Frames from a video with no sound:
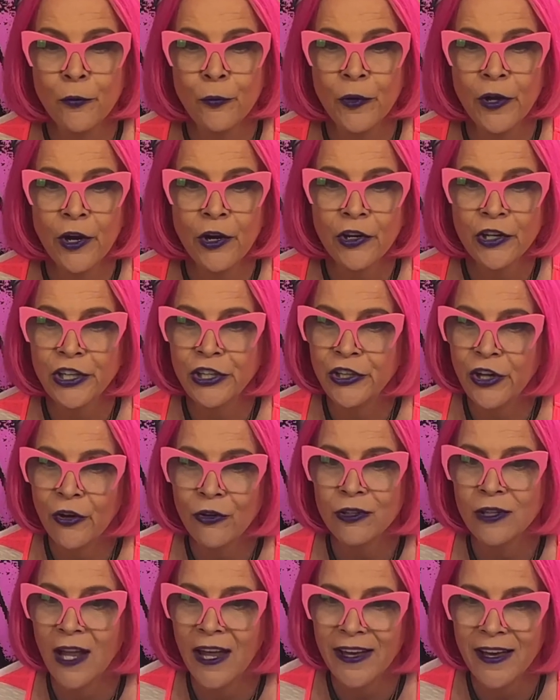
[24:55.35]
we already
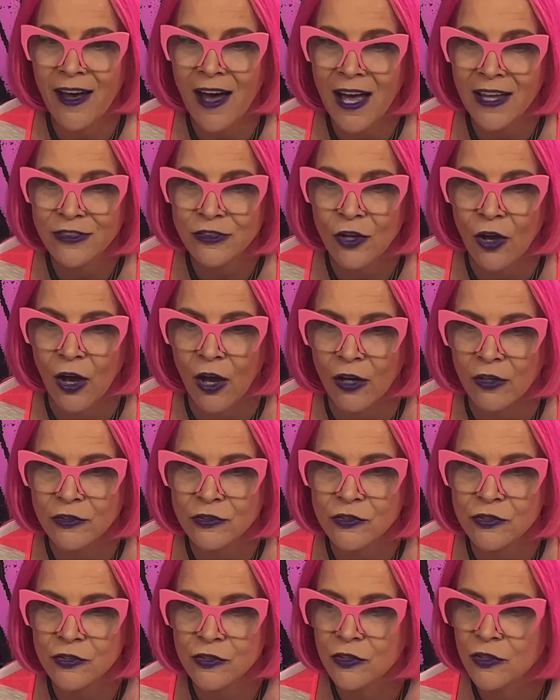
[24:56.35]
know like hot
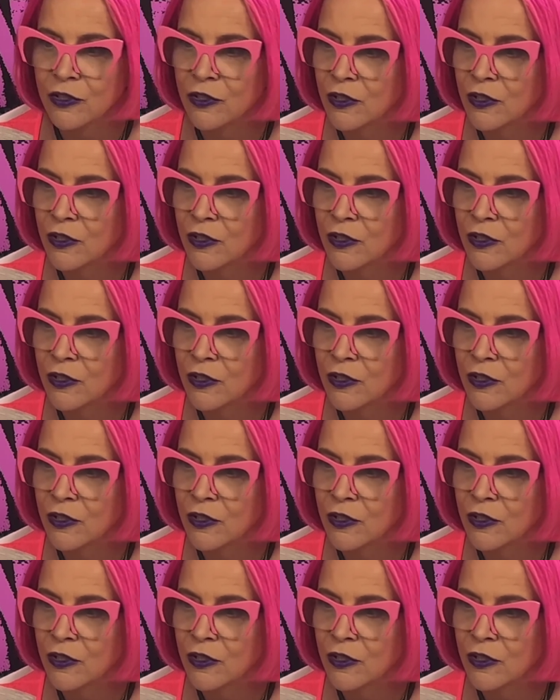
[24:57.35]
dogs?